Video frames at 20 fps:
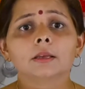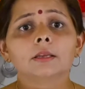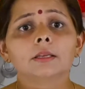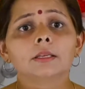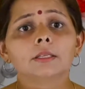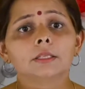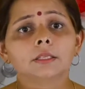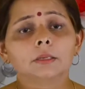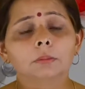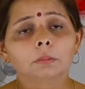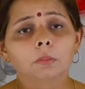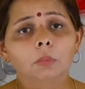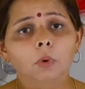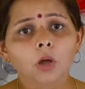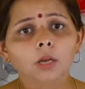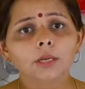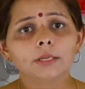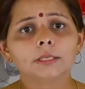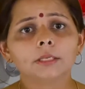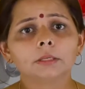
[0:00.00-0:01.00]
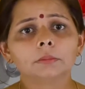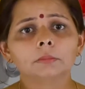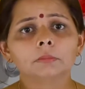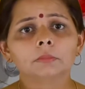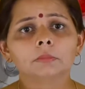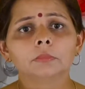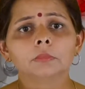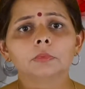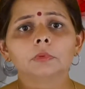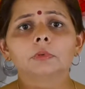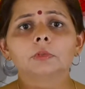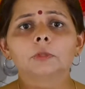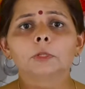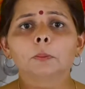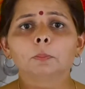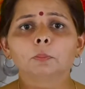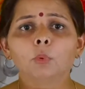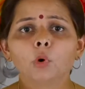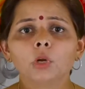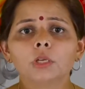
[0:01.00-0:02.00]
Symbolism. The
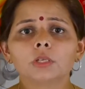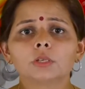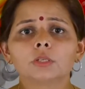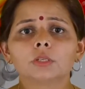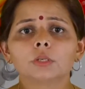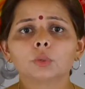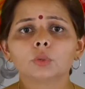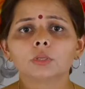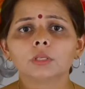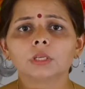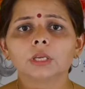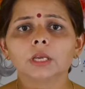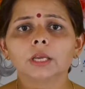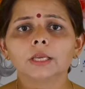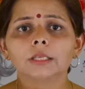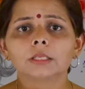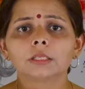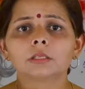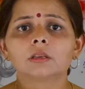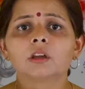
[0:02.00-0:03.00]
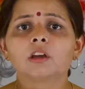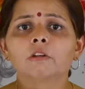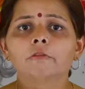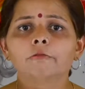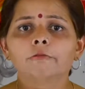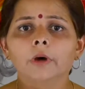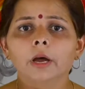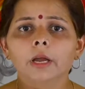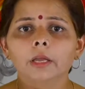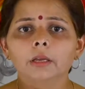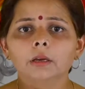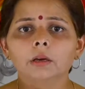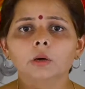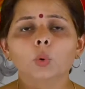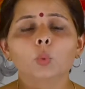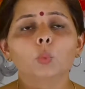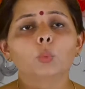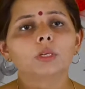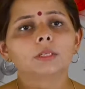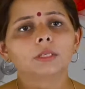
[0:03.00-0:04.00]
poet associates
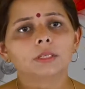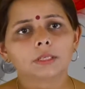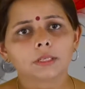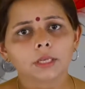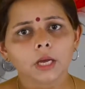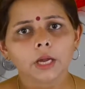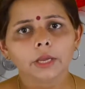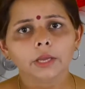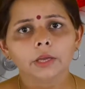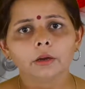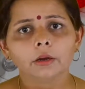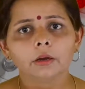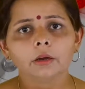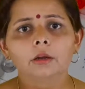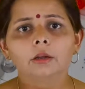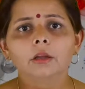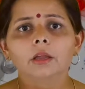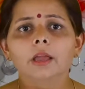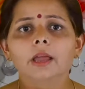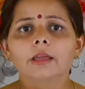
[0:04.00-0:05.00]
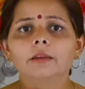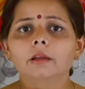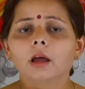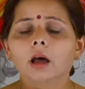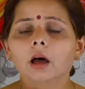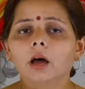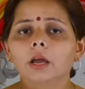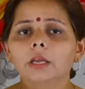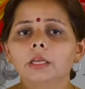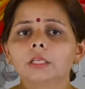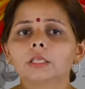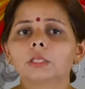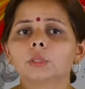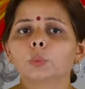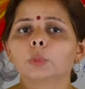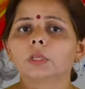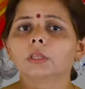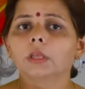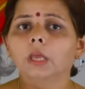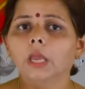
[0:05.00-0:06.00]
fire with desire and ice
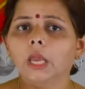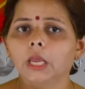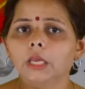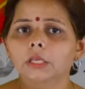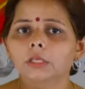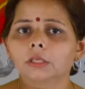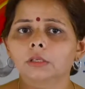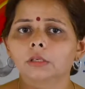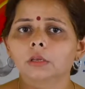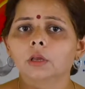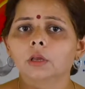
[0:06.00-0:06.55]
with hate.